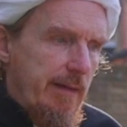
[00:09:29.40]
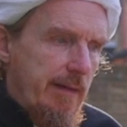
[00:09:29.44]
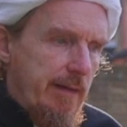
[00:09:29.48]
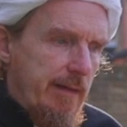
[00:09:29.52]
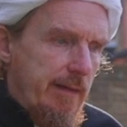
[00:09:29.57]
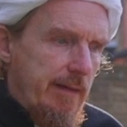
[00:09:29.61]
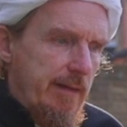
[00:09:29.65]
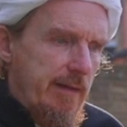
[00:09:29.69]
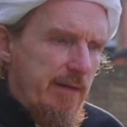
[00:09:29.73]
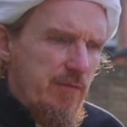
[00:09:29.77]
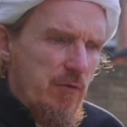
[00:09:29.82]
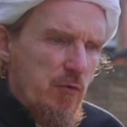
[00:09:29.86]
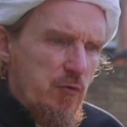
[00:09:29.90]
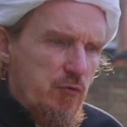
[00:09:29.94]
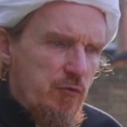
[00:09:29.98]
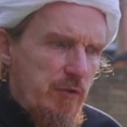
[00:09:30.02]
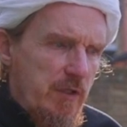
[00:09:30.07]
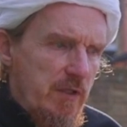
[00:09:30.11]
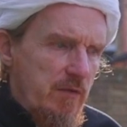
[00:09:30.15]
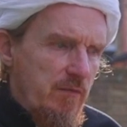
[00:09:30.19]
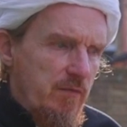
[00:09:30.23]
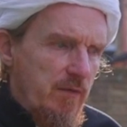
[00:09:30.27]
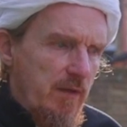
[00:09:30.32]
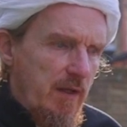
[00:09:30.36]
If the
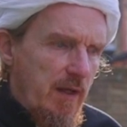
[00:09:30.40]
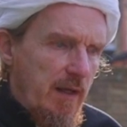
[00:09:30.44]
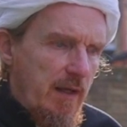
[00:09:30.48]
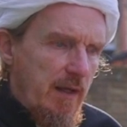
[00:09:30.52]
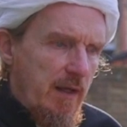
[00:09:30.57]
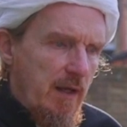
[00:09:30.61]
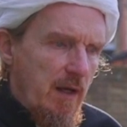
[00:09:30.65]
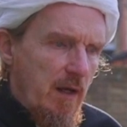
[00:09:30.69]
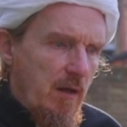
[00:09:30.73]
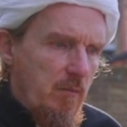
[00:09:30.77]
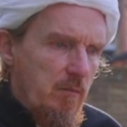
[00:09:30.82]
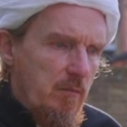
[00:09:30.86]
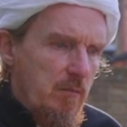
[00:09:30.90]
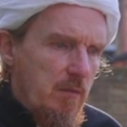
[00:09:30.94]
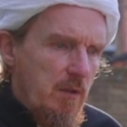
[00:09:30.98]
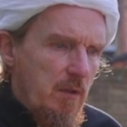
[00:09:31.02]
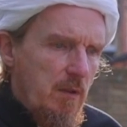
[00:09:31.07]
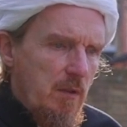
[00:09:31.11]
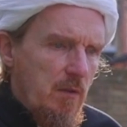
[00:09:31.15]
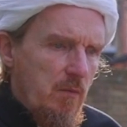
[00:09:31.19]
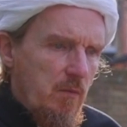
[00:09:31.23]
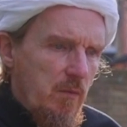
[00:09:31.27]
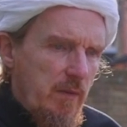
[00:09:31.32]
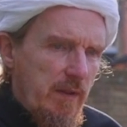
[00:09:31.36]
green fly come,
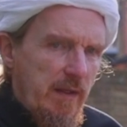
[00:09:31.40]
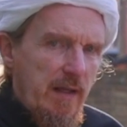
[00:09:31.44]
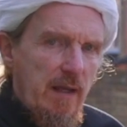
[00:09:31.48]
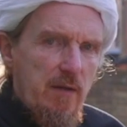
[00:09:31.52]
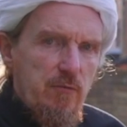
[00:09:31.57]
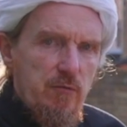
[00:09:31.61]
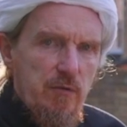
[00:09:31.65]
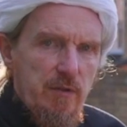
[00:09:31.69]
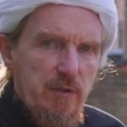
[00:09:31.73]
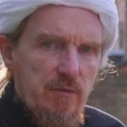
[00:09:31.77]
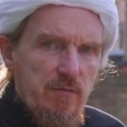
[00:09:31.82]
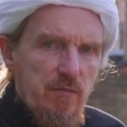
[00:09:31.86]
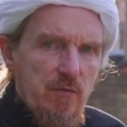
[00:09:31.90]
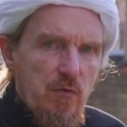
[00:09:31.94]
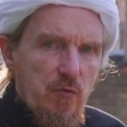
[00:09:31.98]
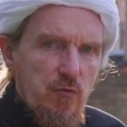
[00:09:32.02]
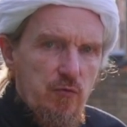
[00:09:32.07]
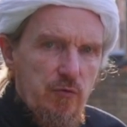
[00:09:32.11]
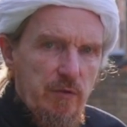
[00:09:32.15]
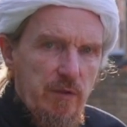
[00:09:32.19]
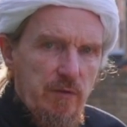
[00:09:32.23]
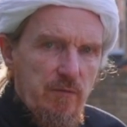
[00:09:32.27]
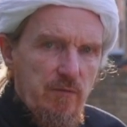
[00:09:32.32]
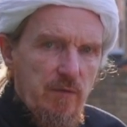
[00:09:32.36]
we get rid of the
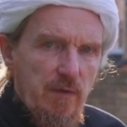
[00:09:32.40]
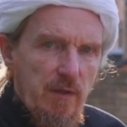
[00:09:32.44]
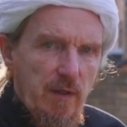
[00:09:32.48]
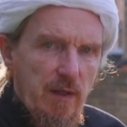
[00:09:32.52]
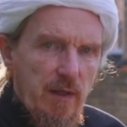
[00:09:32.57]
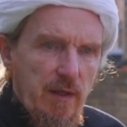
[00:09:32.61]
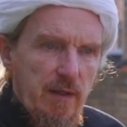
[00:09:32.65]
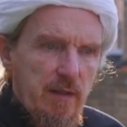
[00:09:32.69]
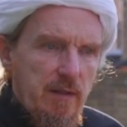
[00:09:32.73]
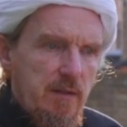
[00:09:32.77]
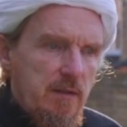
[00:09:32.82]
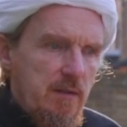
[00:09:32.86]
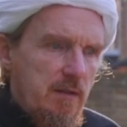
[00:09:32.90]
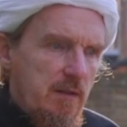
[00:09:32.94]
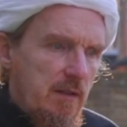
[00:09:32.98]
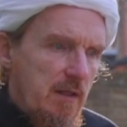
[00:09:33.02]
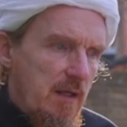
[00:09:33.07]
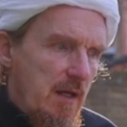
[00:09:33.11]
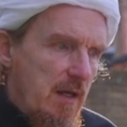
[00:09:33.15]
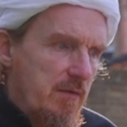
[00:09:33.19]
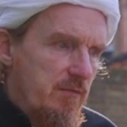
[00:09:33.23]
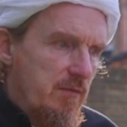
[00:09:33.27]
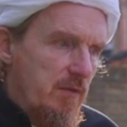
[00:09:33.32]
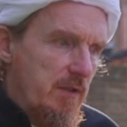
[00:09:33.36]
green fly
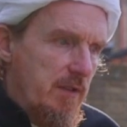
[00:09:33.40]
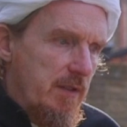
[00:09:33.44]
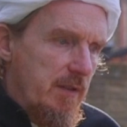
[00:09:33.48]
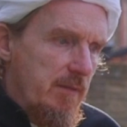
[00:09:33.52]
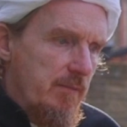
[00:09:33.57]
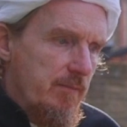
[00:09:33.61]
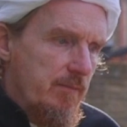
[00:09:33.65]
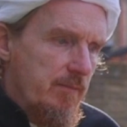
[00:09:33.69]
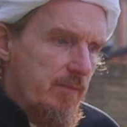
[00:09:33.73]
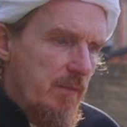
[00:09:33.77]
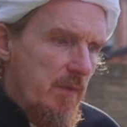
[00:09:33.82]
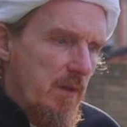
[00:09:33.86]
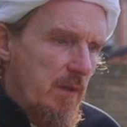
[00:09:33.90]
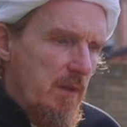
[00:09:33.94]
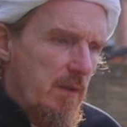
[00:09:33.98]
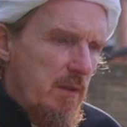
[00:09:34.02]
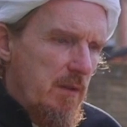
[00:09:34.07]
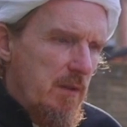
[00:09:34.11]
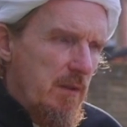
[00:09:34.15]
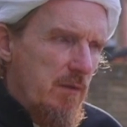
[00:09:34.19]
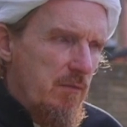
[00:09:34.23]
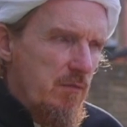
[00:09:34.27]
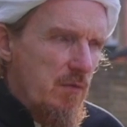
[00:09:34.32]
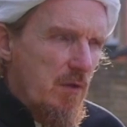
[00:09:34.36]
carefully.
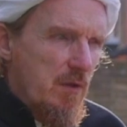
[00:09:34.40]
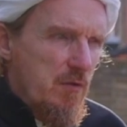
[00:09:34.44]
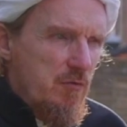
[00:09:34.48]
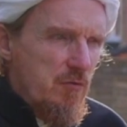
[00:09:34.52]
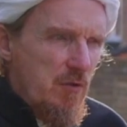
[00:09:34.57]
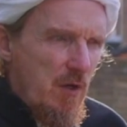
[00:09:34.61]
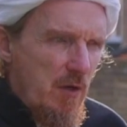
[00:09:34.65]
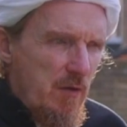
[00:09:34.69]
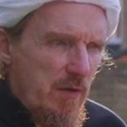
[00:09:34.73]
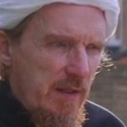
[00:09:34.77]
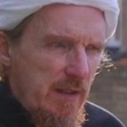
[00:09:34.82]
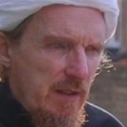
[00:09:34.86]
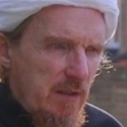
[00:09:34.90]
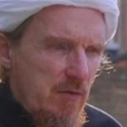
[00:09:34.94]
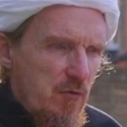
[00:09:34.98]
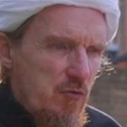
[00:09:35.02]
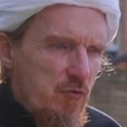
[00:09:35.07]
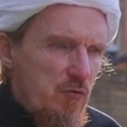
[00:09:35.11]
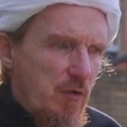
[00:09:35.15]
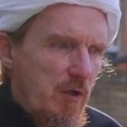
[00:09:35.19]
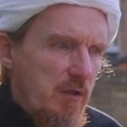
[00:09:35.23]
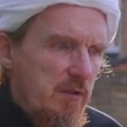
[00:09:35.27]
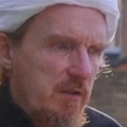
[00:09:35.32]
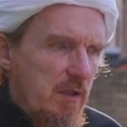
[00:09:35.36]
If they're growing in
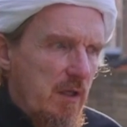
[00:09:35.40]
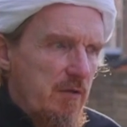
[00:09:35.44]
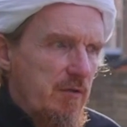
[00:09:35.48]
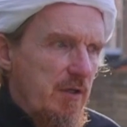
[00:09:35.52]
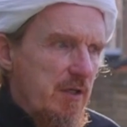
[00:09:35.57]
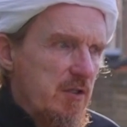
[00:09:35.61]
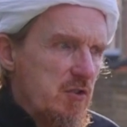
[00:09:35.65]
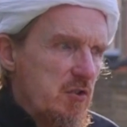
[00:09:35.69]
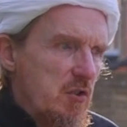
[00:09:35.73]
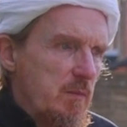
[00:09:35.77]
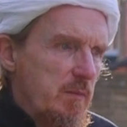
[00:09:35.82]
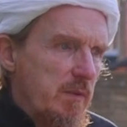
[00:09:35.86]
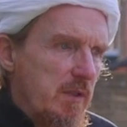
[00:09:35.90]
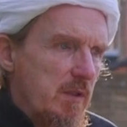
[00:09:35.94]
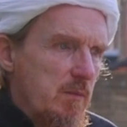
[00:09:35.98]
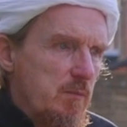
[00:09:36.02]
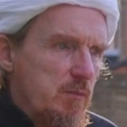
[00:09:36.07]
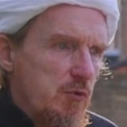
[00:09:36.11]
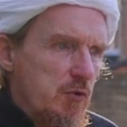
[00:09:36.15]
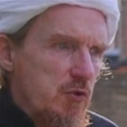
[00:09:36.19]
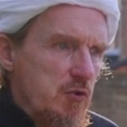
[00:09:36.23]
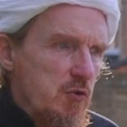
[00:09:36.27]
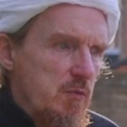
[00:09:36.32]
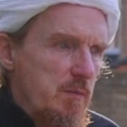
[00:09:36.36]
the wrong direction, being
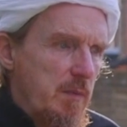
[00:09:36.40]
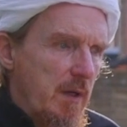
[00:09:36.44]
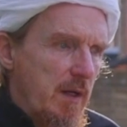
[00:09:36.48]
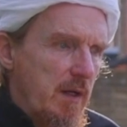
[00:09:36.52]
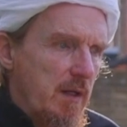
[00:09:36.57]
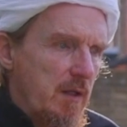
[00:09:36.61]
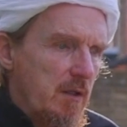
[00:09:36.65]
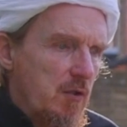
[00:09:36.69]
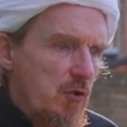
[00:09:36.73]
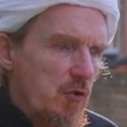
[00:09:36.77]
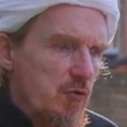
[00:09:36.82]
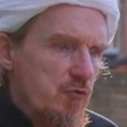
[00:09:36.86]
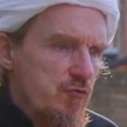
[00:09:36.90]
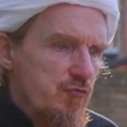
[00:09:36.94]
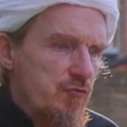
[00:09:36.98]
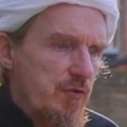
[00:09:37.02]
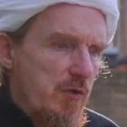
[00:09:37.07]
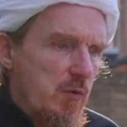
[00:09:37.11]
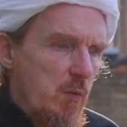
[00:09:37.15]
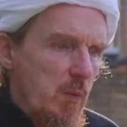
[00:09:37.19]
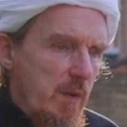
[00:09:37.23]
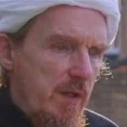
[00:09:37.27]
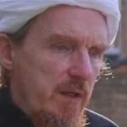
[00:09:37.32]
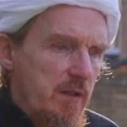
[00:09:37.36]
pushed by a
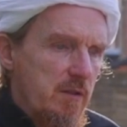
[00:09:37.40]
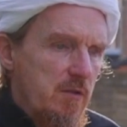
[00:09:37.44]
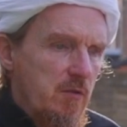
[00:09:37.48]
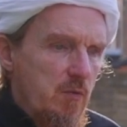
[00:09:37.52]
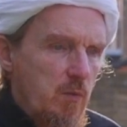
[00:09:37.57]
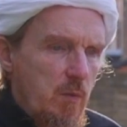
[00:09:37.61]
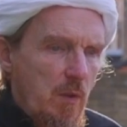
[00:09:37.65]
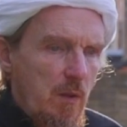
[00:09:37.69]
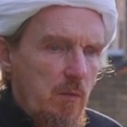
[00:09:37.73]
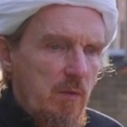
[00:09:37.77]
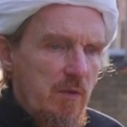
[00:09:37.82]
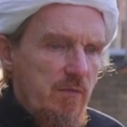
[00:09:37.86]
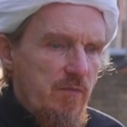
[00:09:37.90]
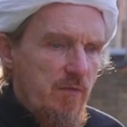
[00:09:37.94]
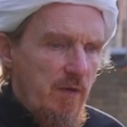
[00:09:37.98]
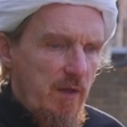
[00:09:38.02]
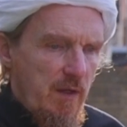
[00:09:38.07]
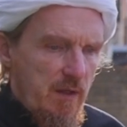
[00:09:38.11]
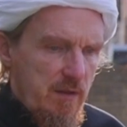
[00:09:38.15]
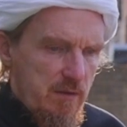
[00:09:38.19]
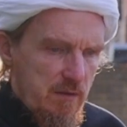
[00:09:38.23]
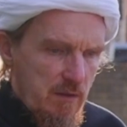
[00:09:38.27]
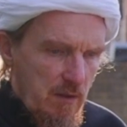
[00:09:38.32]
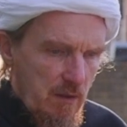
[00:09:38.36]
contrary wind, well, we
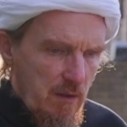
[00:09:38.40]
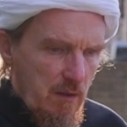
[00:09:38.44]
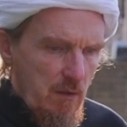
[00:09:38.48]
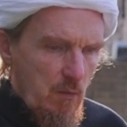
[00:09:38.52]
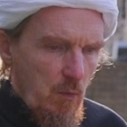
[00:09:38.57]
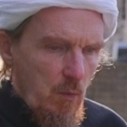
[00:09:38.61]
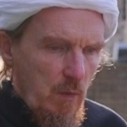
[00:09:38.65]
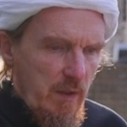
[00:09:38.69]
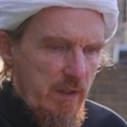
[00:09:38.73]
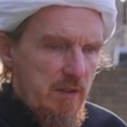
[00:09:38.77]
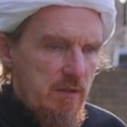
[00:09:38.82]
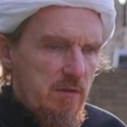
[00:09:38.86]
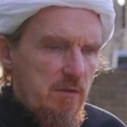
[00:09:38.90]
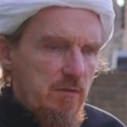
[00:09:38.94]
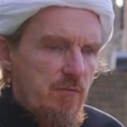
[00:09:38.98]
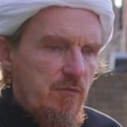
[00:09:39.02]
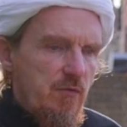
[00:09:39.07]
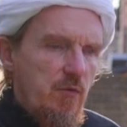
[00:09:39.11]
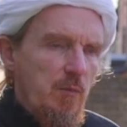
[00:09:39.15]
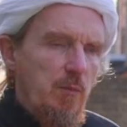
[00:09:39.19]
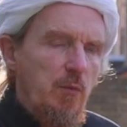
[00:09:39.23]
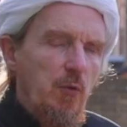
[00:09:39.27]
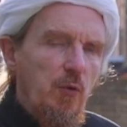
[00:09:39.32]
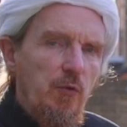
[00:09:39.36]
find ways of
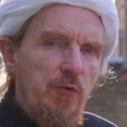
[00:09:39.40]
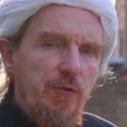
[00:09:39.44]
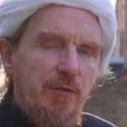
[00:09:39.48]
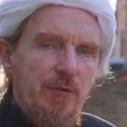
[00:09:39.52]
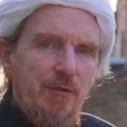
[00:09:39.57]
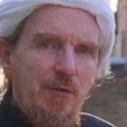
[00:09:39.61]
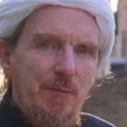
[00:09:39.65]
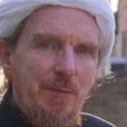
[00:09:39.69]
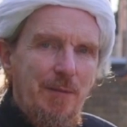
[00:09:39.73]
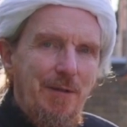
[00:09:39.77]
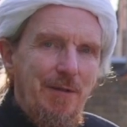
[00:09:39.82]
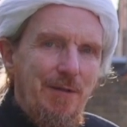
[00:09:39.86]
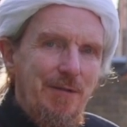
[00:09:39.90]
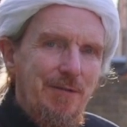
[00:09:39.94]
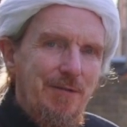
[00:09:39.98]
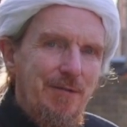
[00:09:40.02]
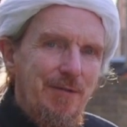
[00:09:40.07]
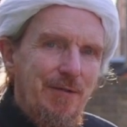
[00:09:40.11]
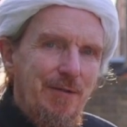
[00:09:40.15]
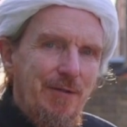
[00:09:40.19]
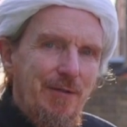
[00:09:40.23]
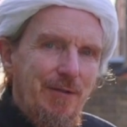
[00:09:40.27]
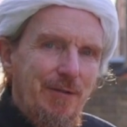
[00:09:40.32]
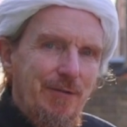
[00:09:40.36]
supporting the
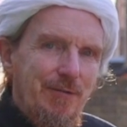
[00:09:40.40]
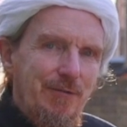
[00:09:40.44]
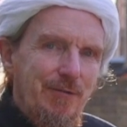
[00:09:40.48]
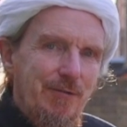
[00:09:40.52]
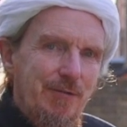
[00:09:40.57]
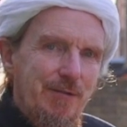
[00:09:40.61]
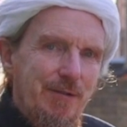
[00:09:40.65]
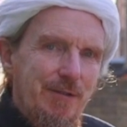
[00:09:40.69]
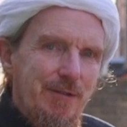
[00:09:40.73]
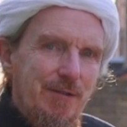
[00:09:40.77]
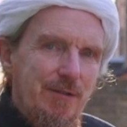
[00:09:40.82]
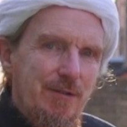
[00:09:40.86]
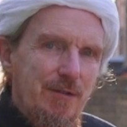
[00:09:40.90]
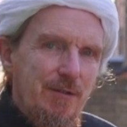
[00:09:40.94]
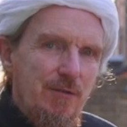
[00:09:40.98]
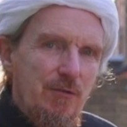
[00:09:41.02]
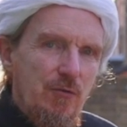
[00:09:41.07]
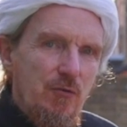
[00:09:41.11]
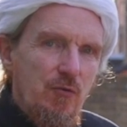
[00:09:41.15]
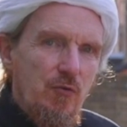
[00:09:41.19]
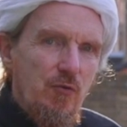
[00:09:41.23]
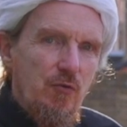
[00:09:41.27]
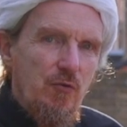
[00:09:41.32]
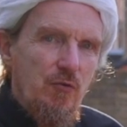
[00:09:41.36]
plant so that it
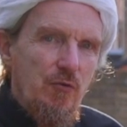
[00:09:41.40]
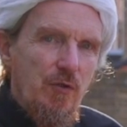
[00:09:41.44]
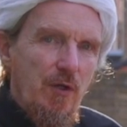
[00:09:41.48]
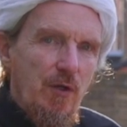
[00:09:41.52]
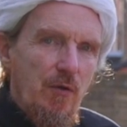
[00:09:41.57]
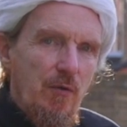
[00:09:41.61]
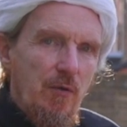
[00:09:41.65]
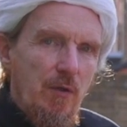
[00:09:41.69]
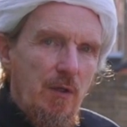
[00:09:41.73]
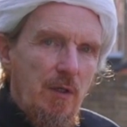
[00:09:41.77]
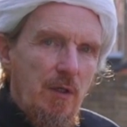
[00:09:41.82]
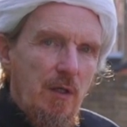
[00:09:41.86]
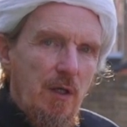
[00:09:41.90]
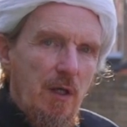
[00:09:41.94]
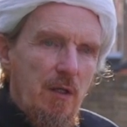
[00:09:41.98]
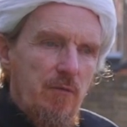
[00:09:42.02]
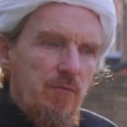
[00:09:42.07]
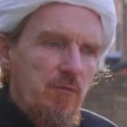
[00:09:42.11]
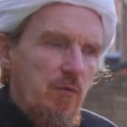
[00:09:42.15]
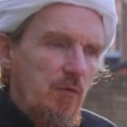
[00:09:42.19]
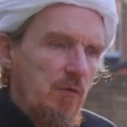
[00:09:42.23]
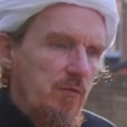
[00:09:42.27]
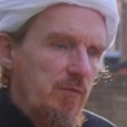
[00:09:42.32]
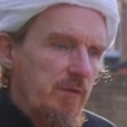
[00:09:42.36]
continues to grow
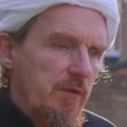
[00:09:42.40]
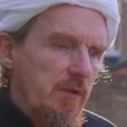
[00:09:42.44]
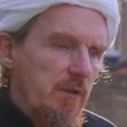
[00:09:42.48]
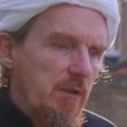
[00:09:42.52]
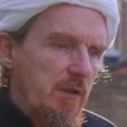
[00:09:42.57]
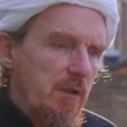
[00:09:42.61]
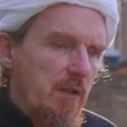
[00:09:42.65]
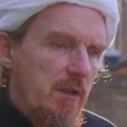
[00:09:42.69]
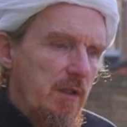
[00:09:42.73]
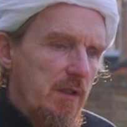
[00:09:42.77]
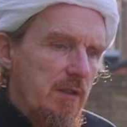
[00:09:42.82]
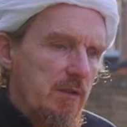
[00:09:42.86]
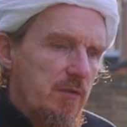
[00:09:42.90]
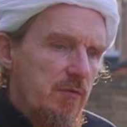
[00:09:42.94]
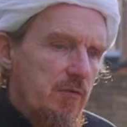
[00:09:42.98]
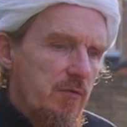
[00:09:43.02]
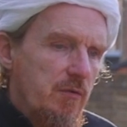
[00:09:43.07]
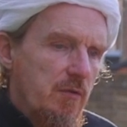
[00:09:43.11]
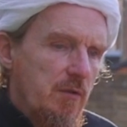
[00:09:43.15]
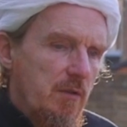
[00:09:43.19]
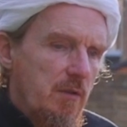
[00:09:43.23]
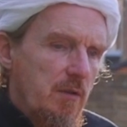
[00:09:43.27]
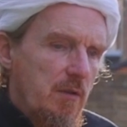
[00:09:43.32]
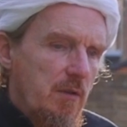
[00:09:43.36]
and fulfill
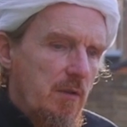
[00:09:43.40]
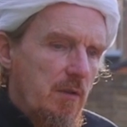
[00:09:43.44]
its